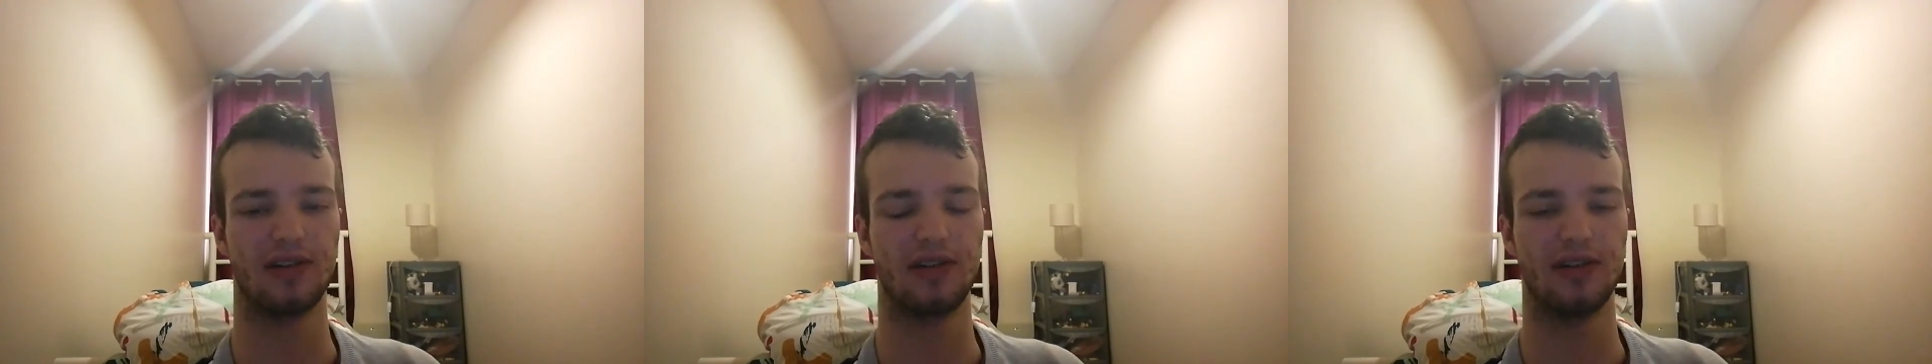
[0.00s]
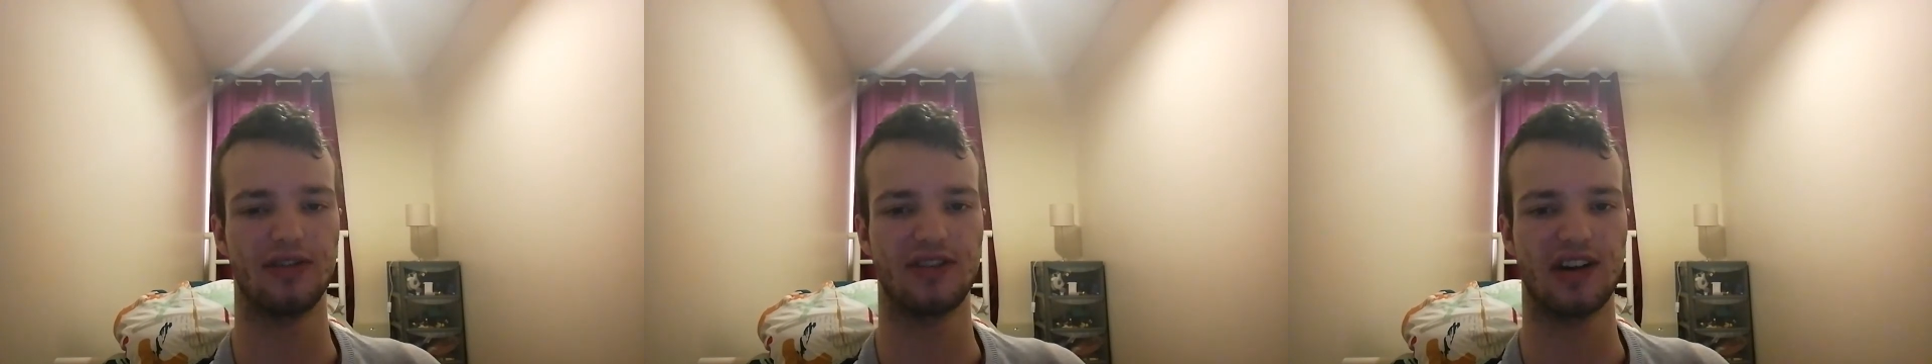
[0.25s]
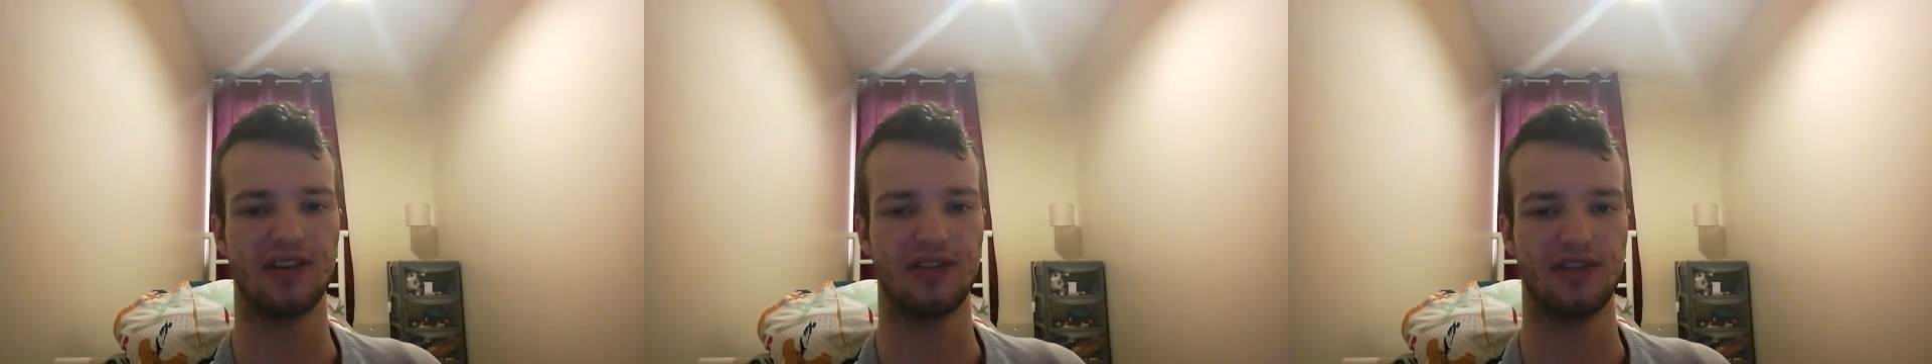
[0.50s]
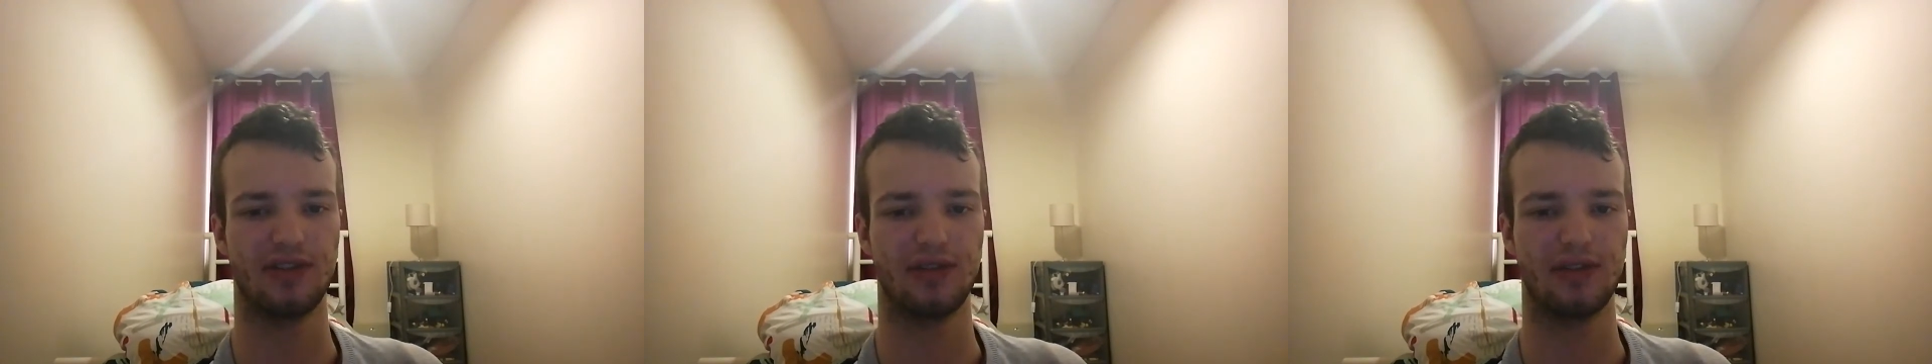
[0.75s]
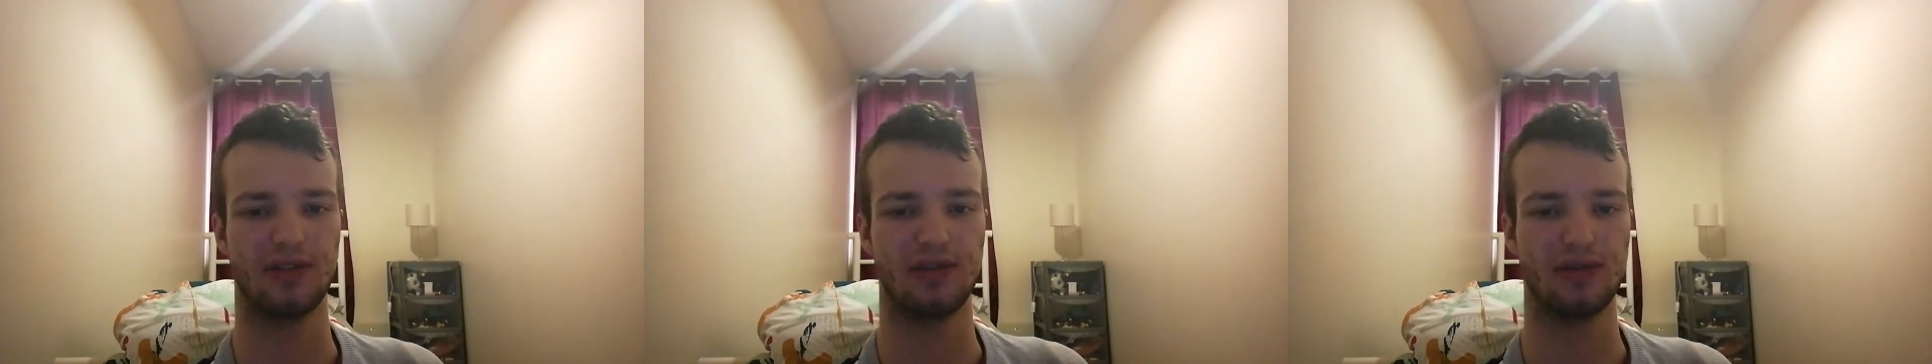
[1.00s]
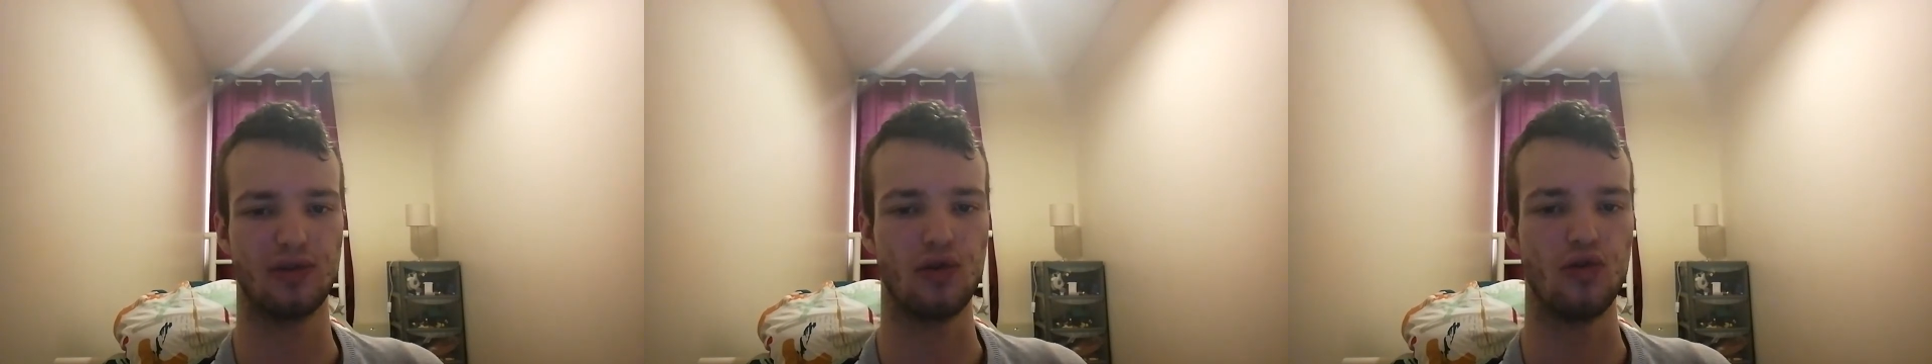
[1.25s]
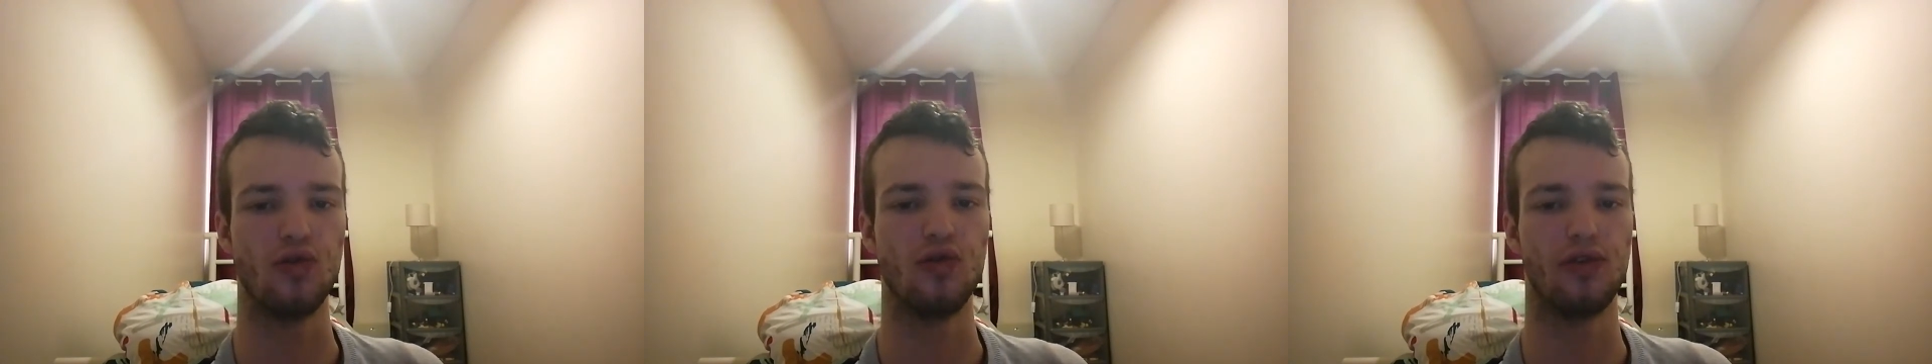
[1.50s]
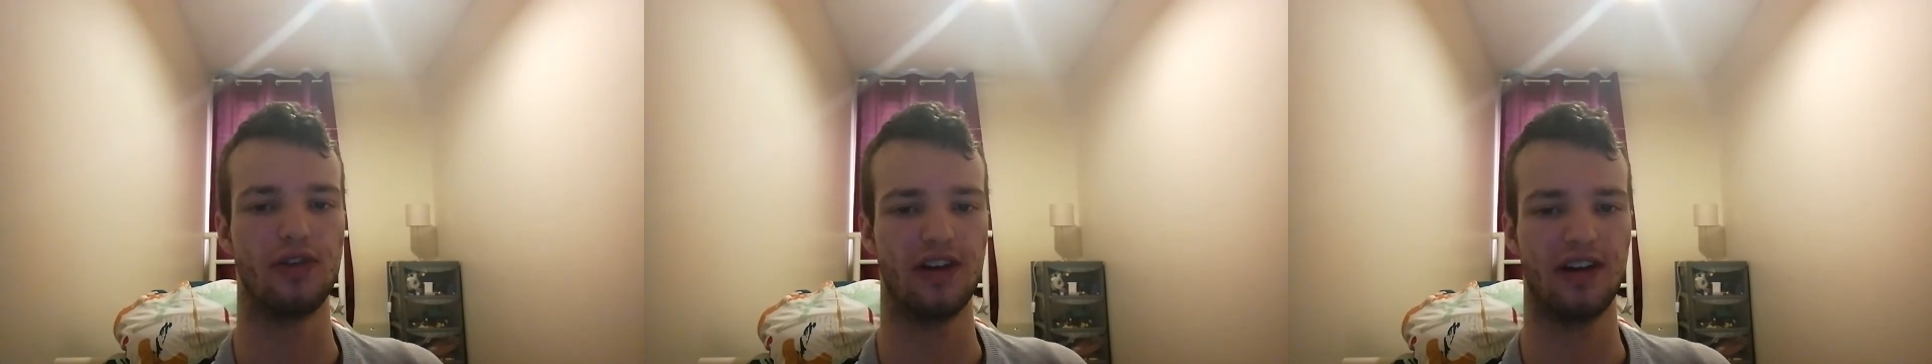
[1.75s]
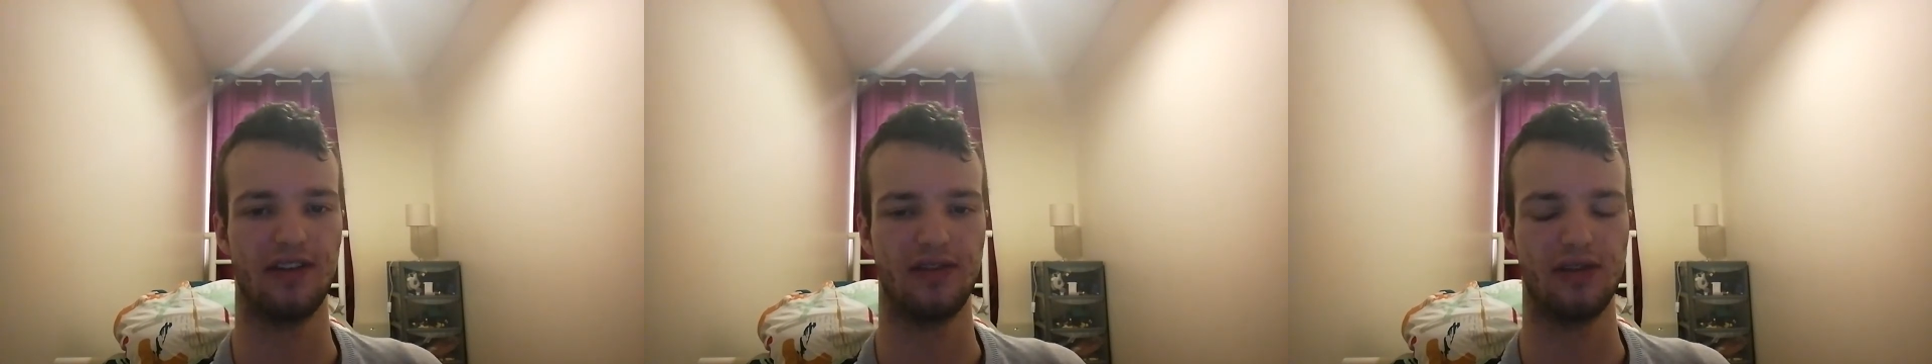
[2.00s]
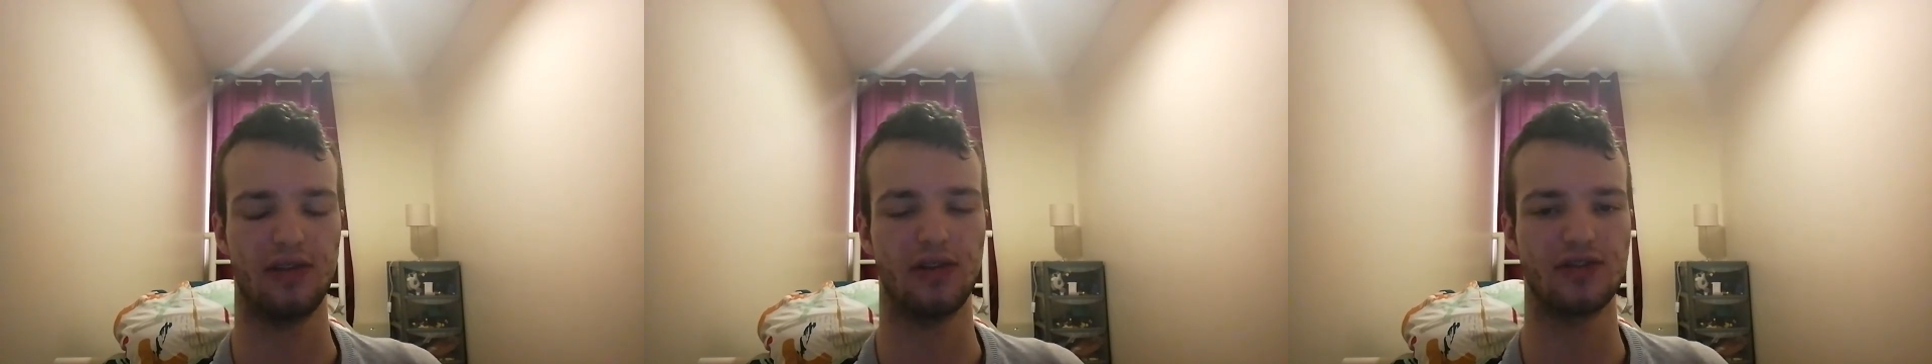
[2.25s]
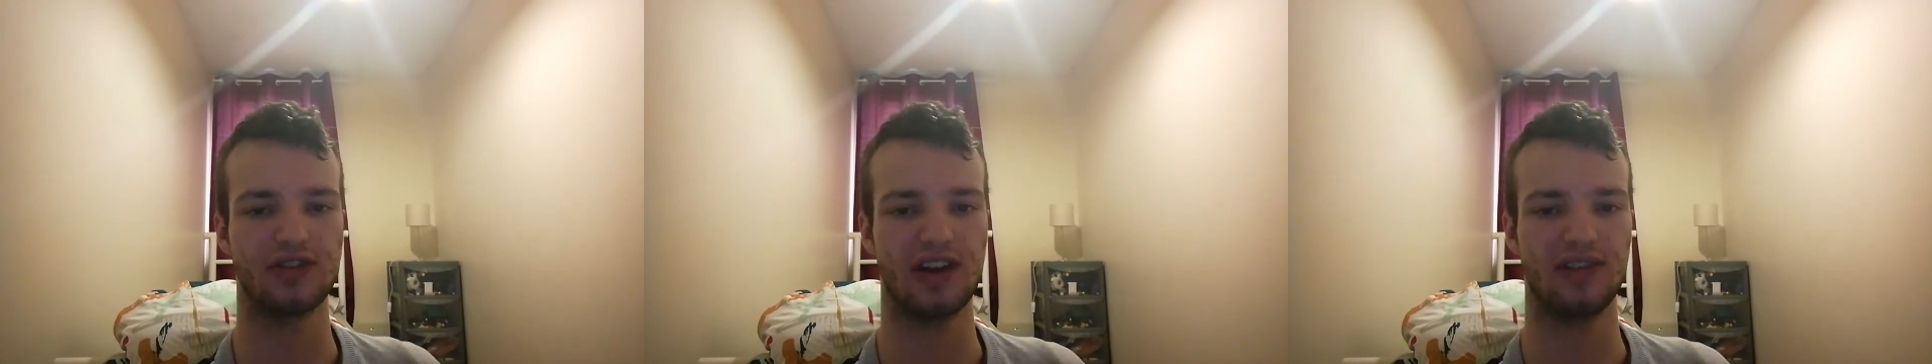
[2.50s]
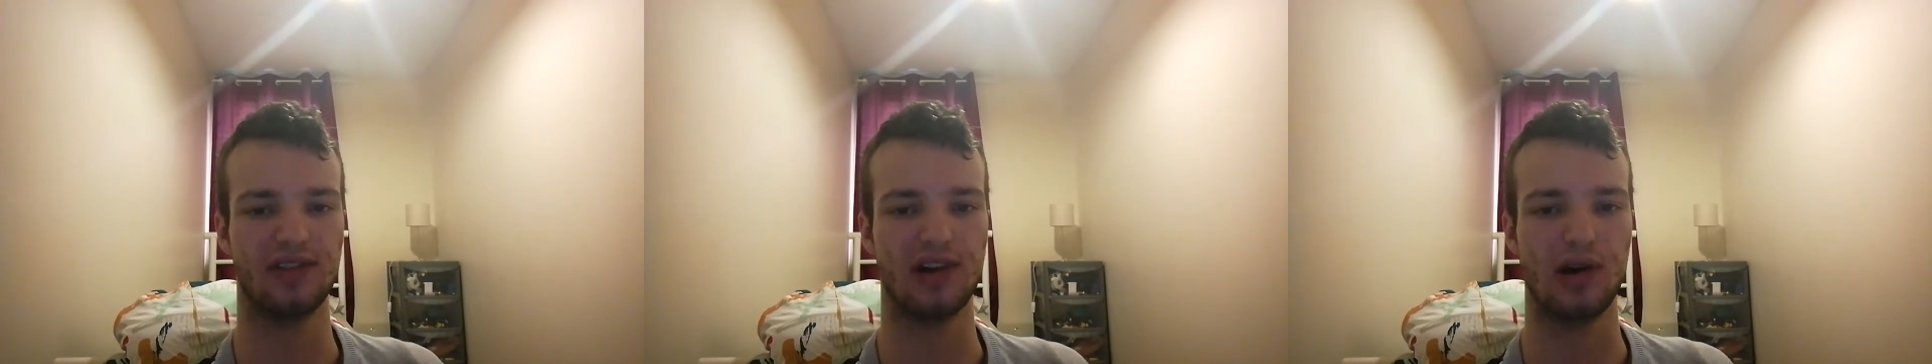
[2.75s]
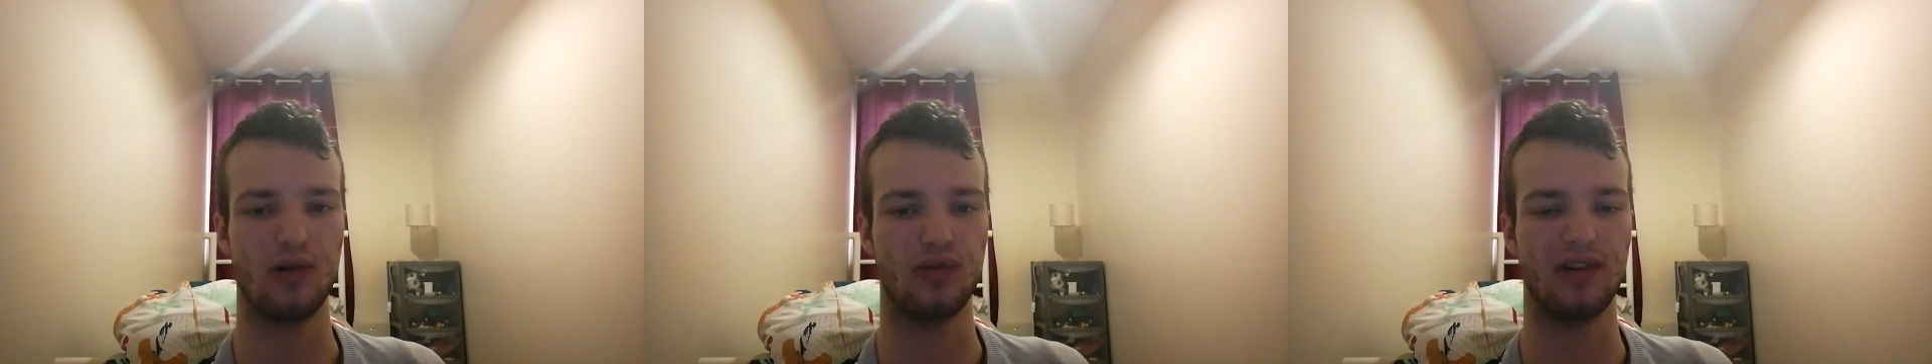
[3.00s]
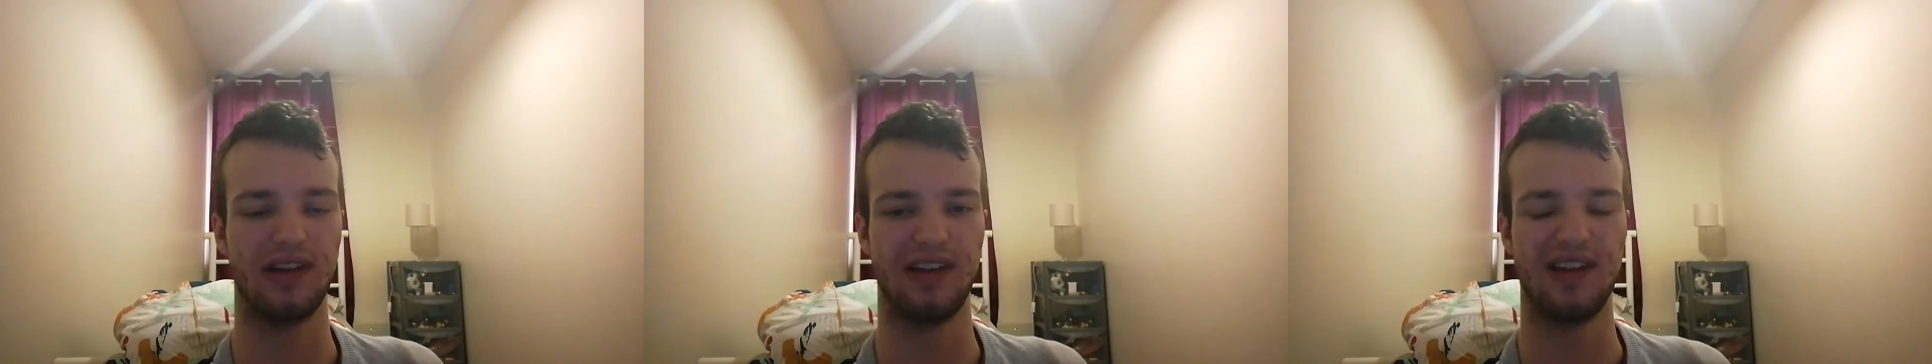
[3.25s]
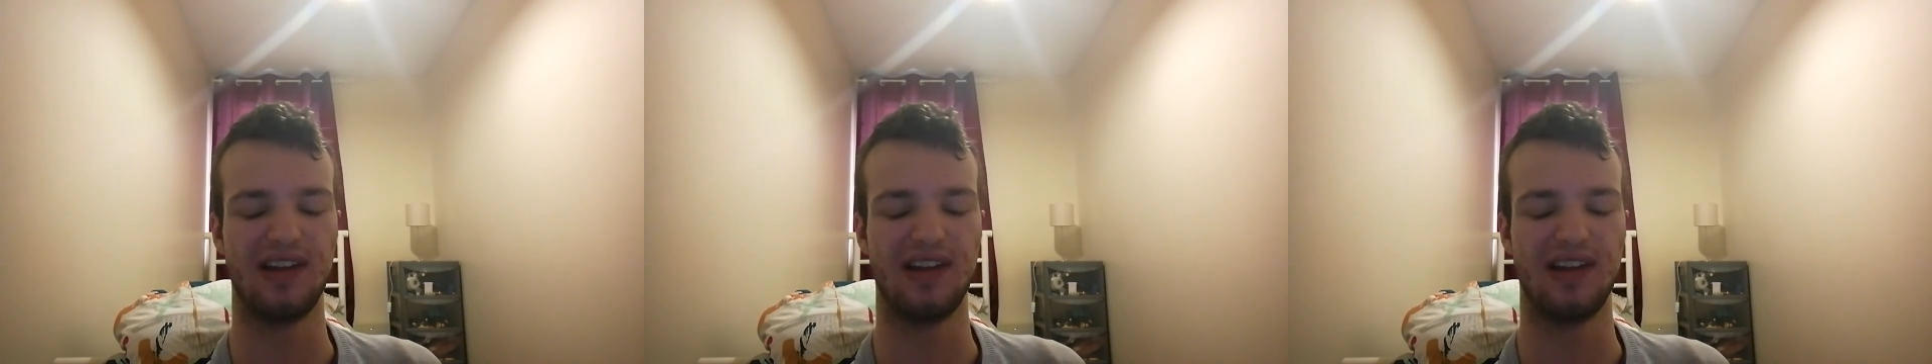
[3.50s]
cut down dude, and cut down coke,